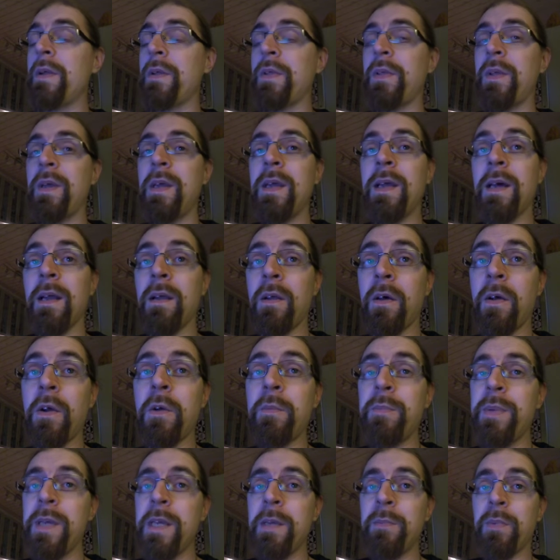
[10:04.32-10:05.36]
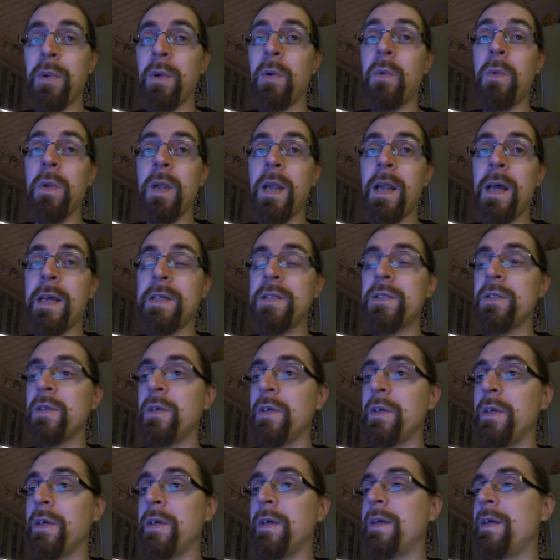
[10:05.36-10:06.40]
think a lot of people will
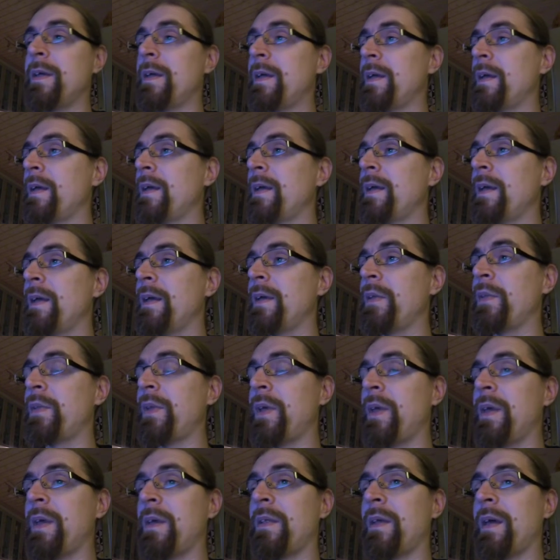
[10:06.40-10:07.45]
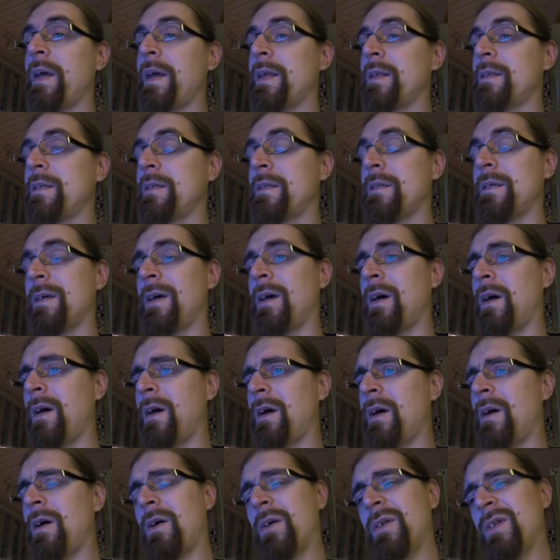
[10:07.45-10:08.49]
actually think that,
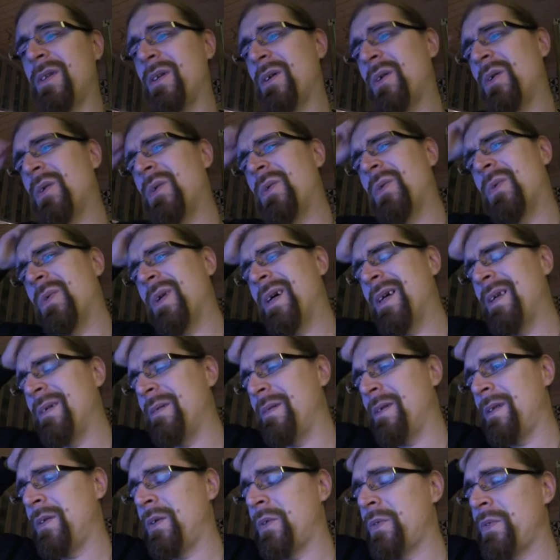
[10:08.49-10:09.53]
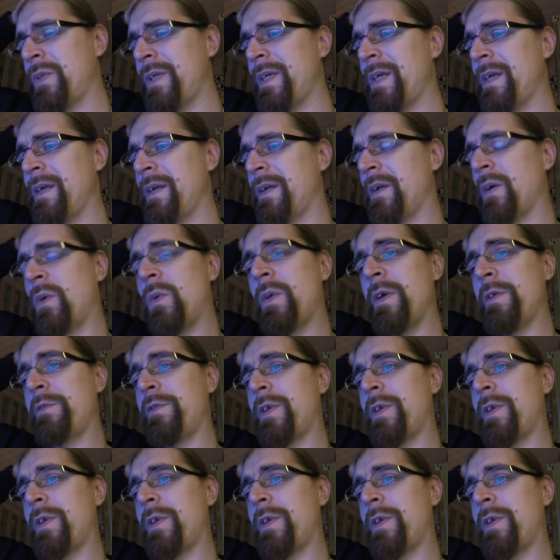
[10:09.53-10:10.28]
oh no, I don't really know if